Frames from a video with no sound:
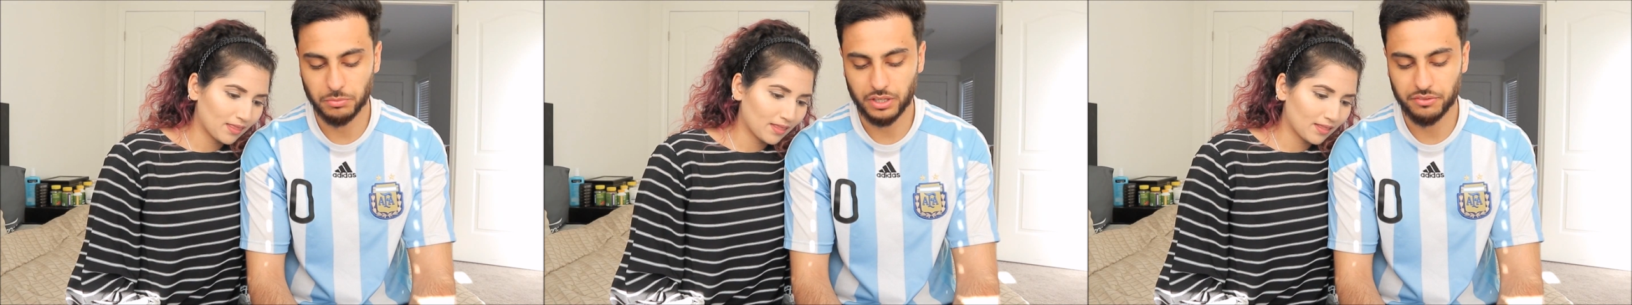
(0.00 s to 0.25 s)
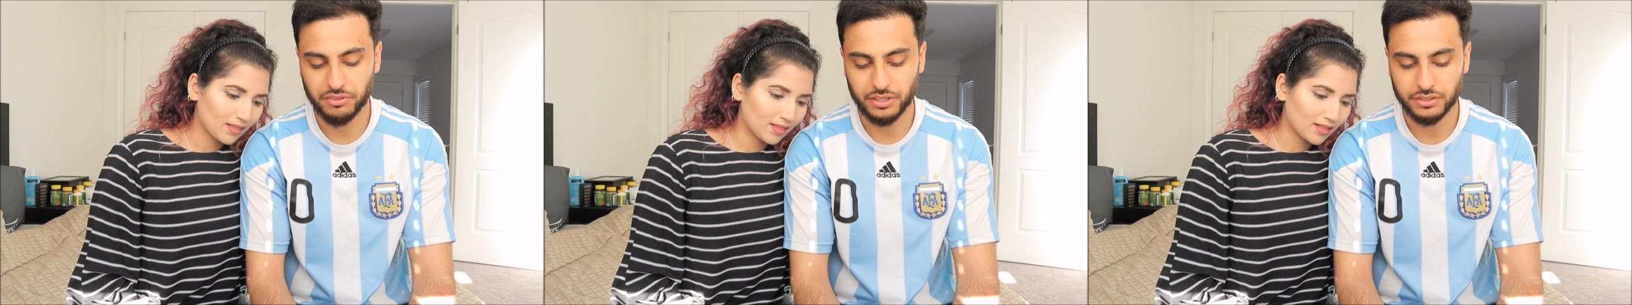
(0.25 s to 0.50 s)

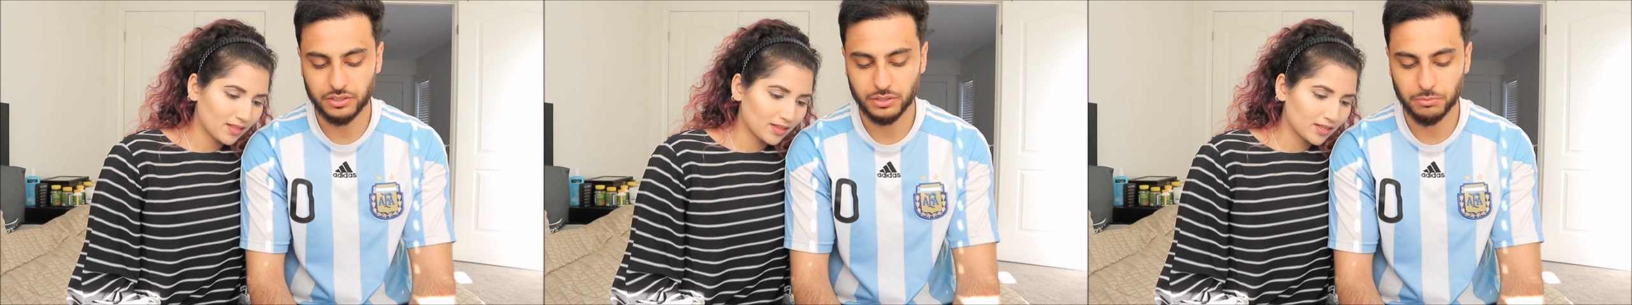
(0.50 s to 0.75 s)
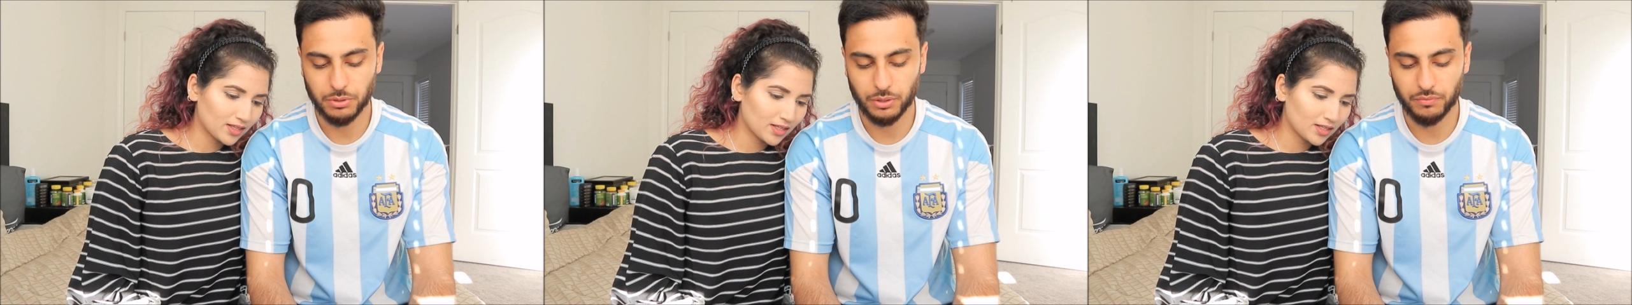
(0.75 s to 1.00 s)
Speaker 1: My advice is
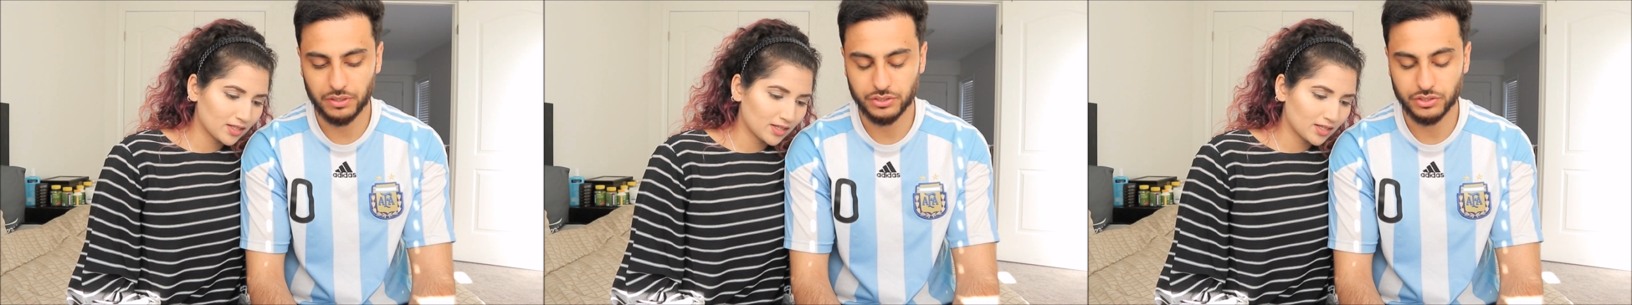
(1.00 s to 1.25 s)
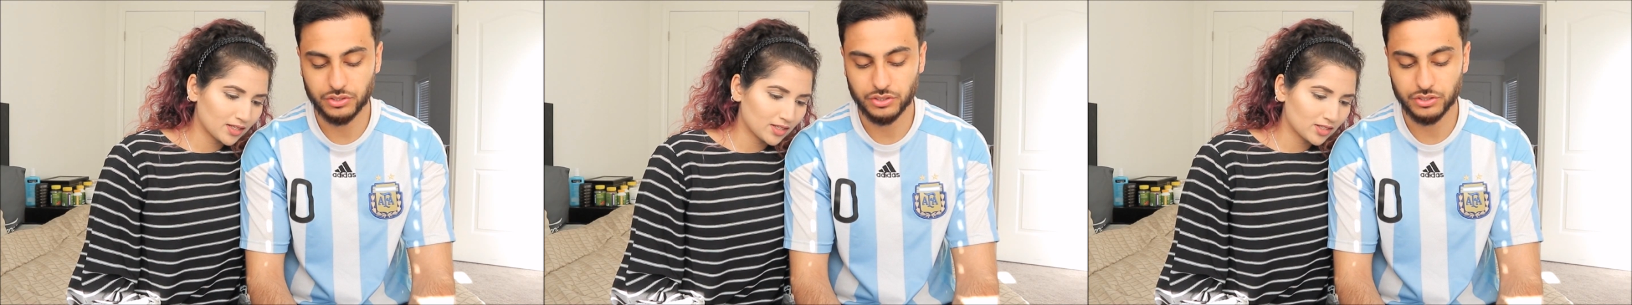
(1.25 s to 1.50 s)
about my
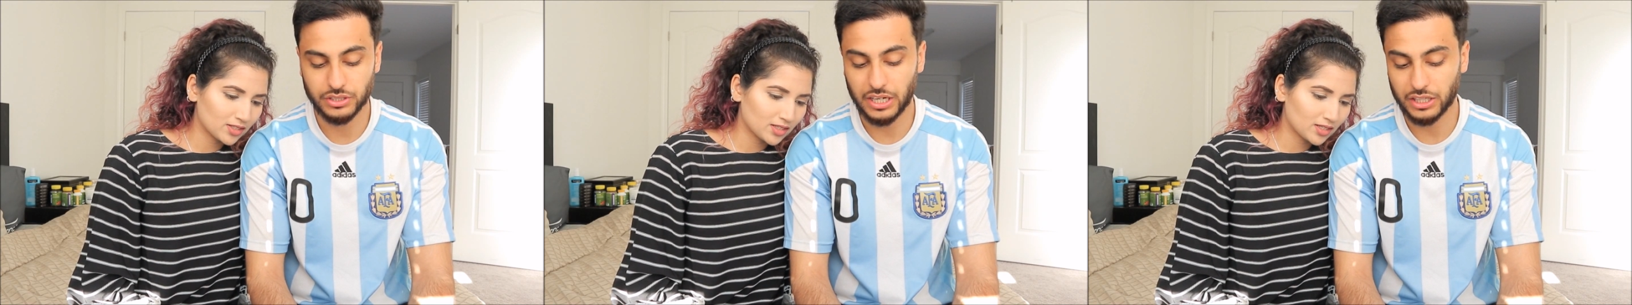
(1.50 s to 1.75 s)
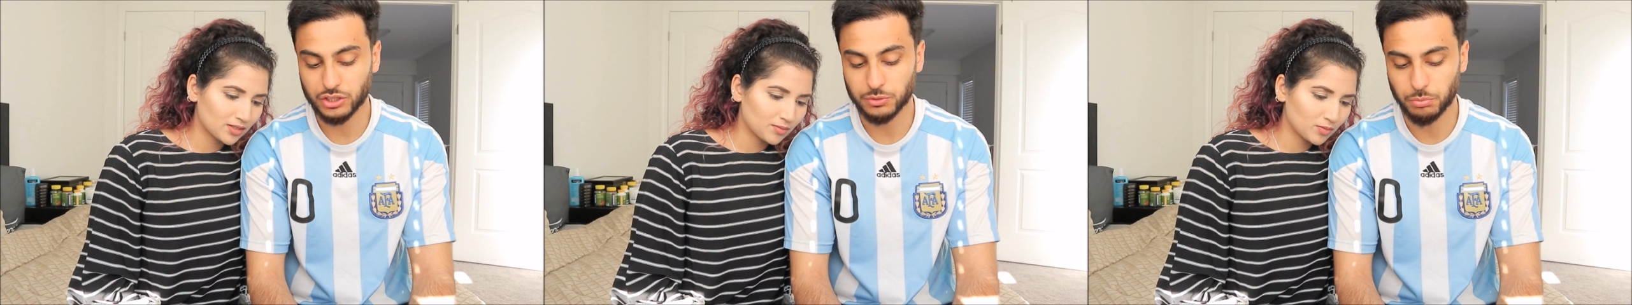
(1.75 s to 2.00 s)
sister's
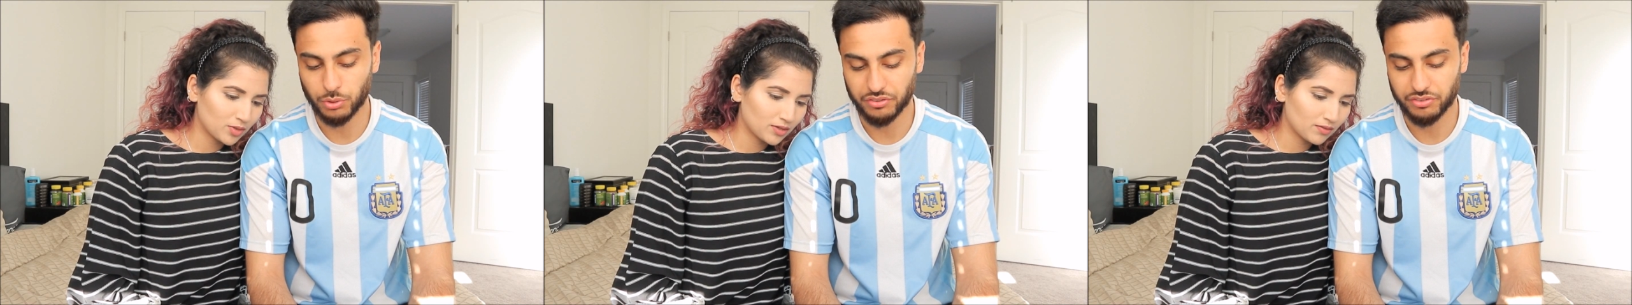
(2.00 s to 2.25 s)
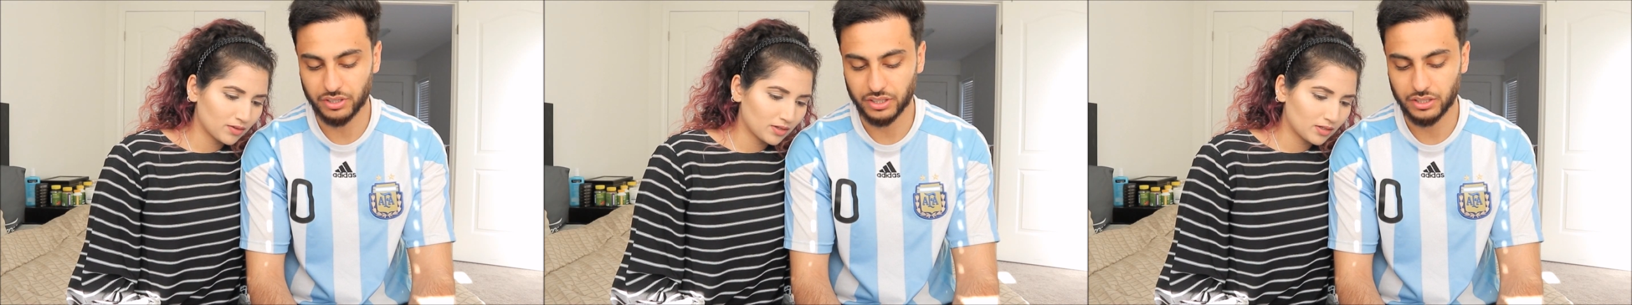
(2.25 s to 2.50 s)

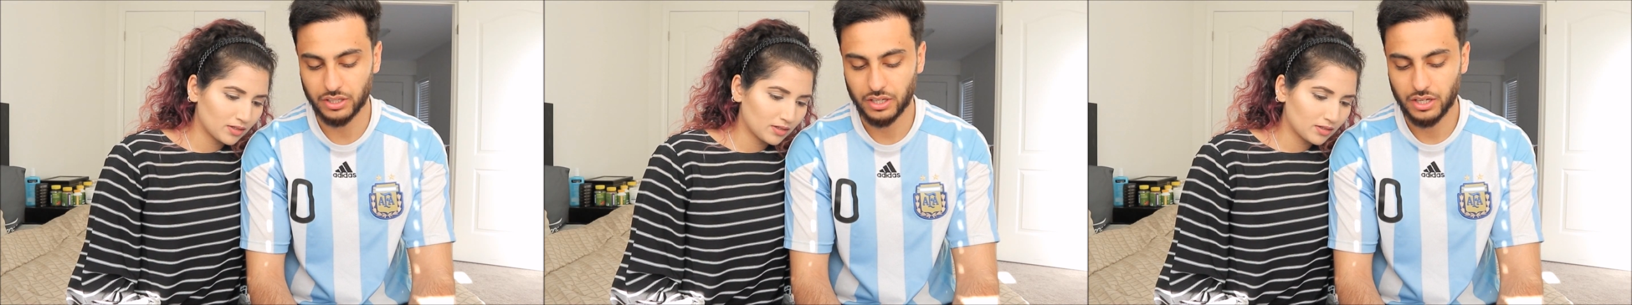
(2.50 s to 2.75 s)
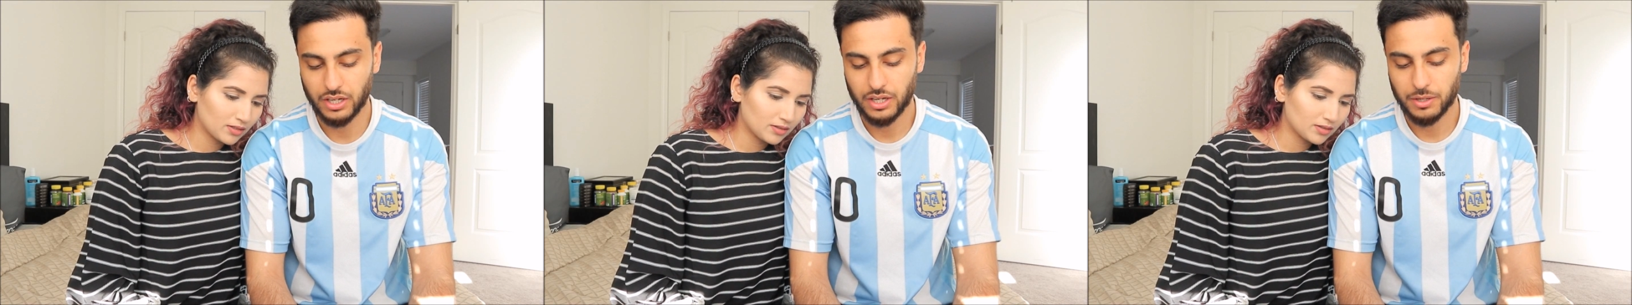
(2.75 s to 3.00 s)
ex-boyfriend.
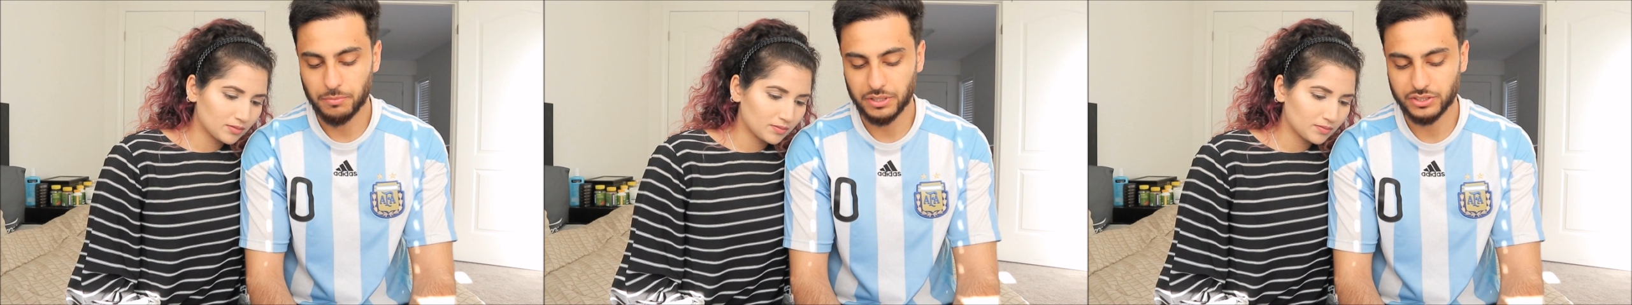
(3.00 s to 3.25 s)
My